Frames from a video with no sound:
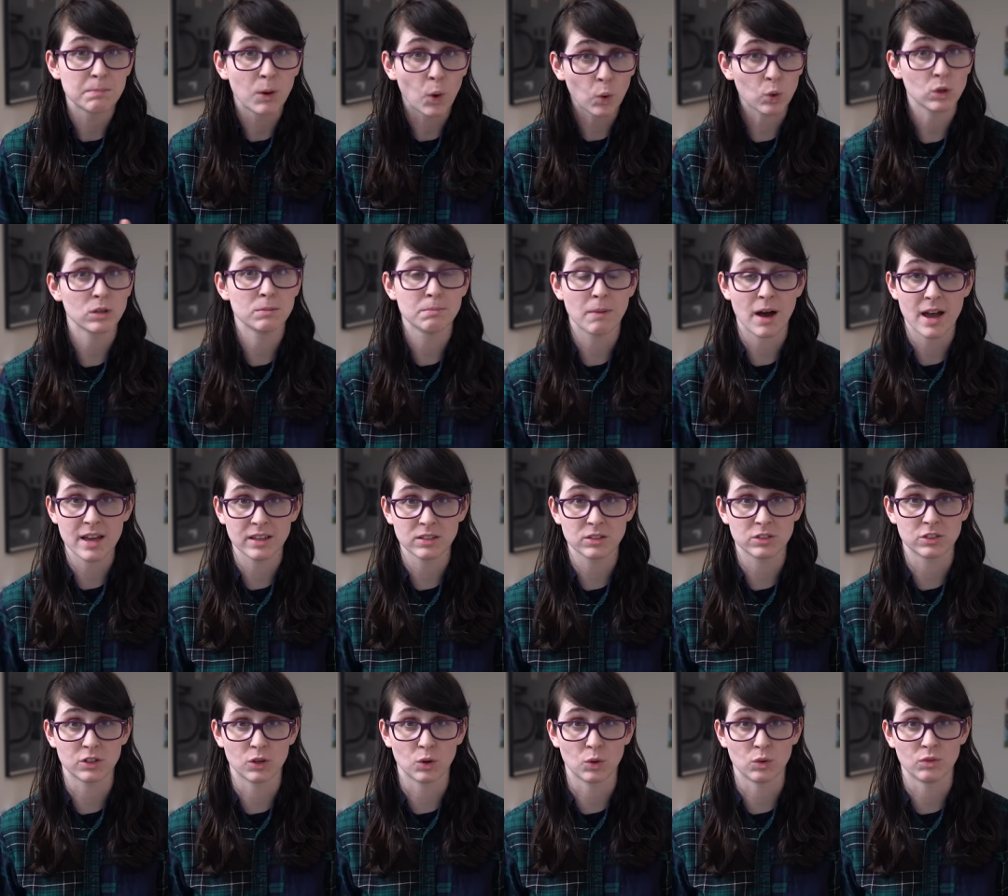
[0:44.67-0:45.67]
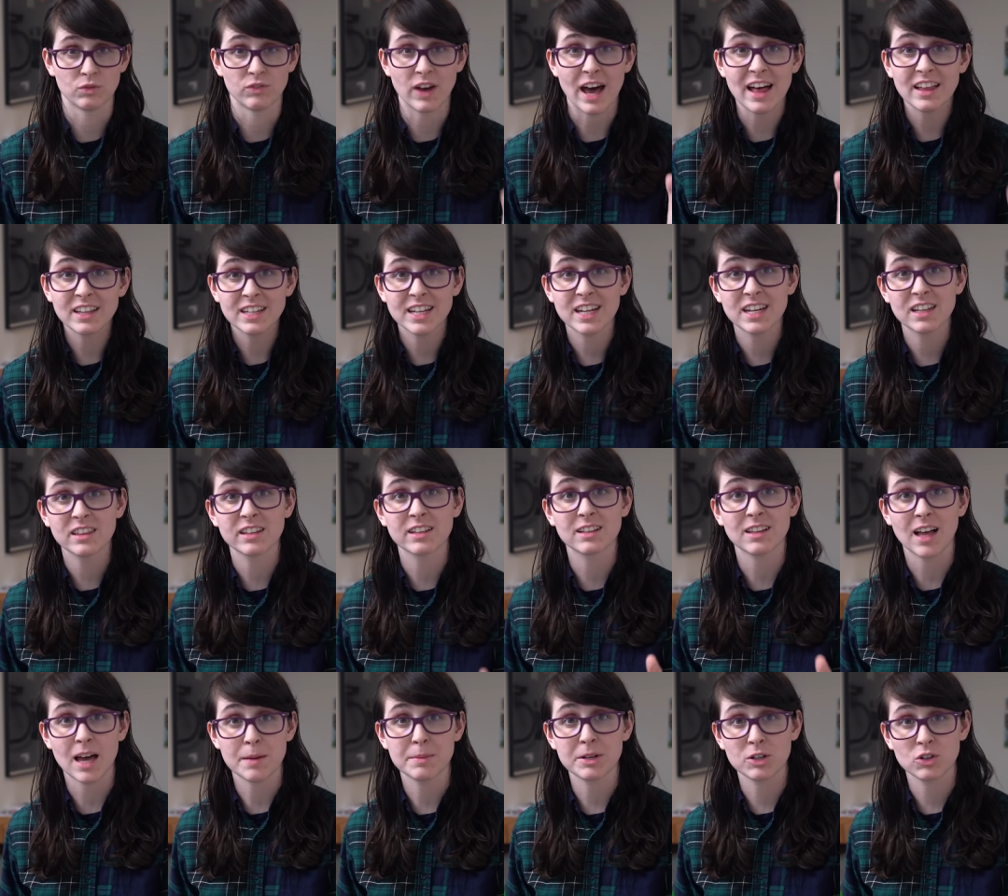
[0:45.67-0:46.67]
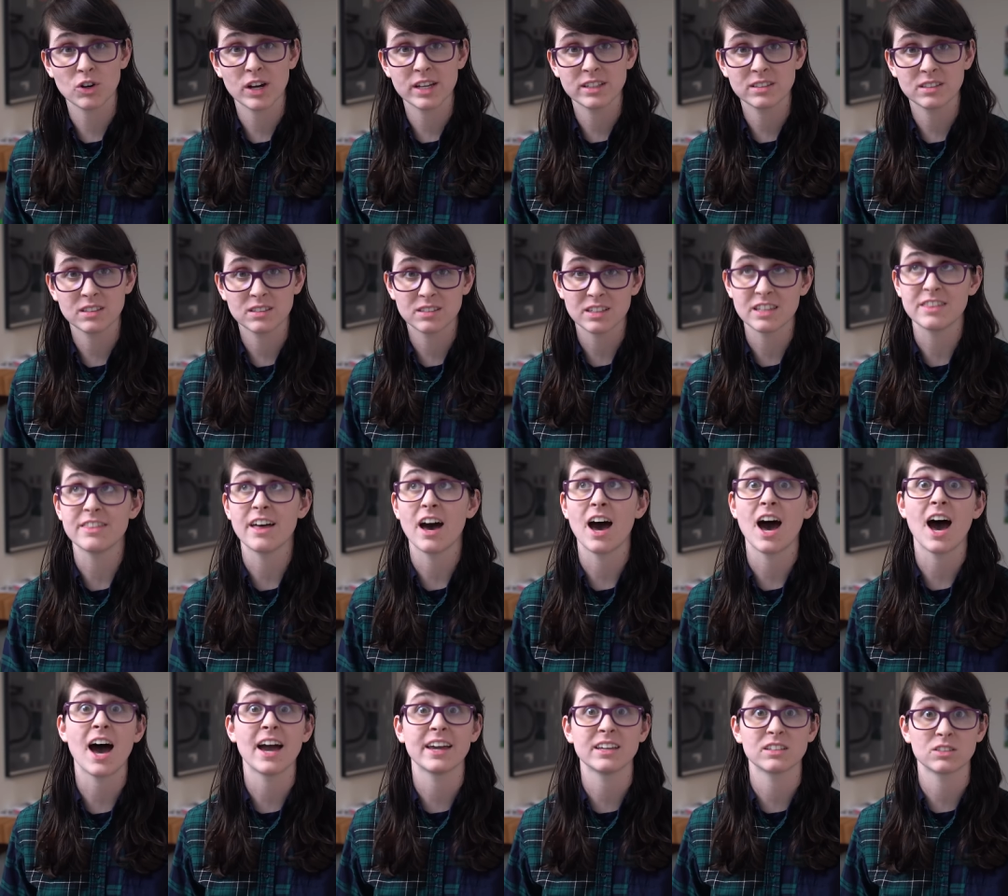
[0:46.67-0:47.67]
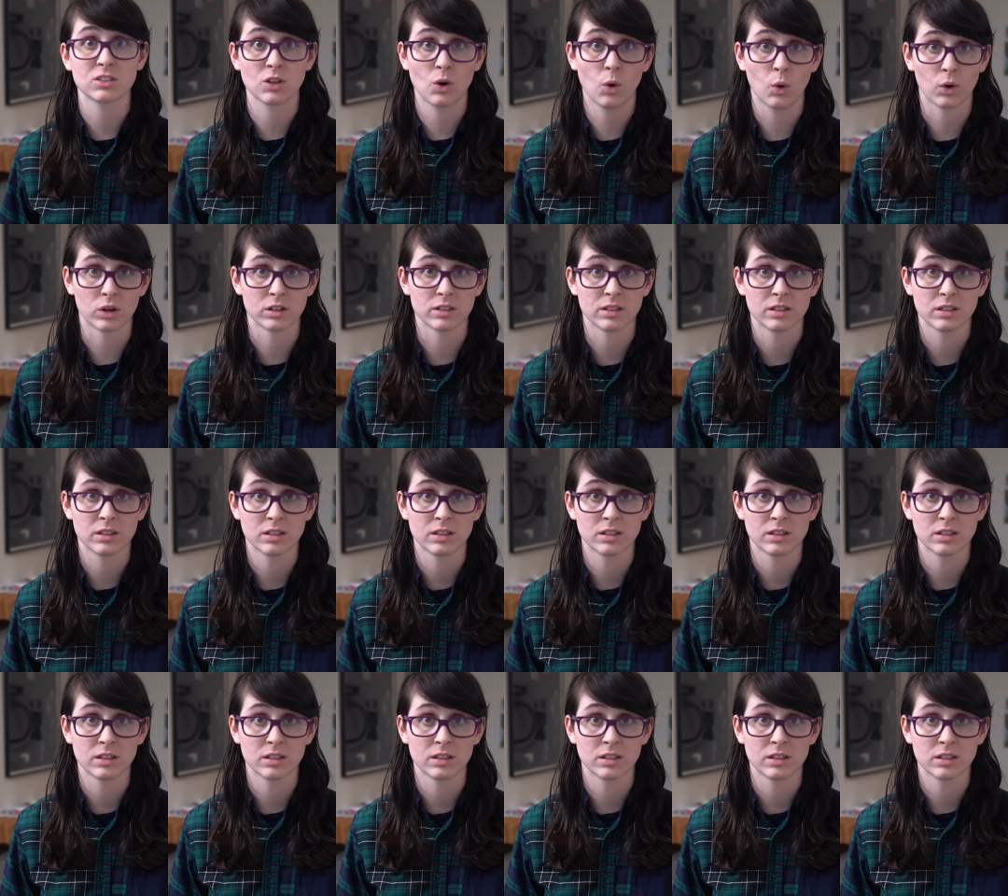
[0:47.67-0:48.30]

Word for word: important milestone, validating the climate crisis in the highest court.